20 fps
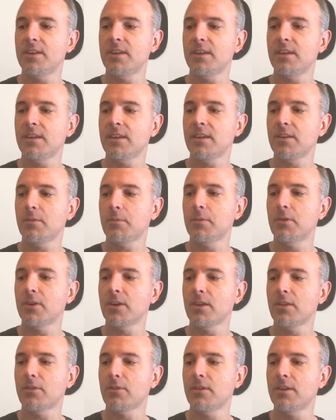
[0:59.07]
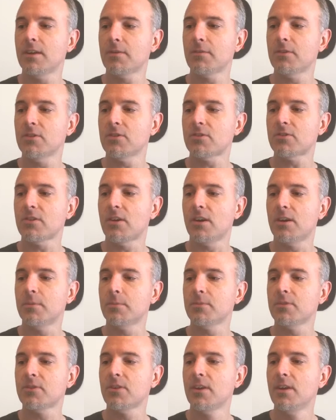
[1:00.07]
We're going to be looking through the different
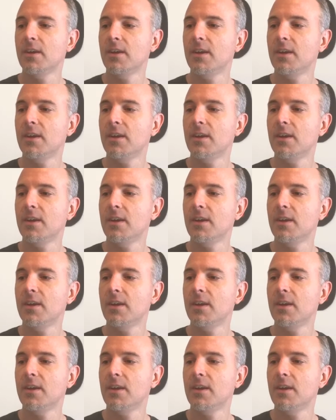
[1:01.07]
Psalms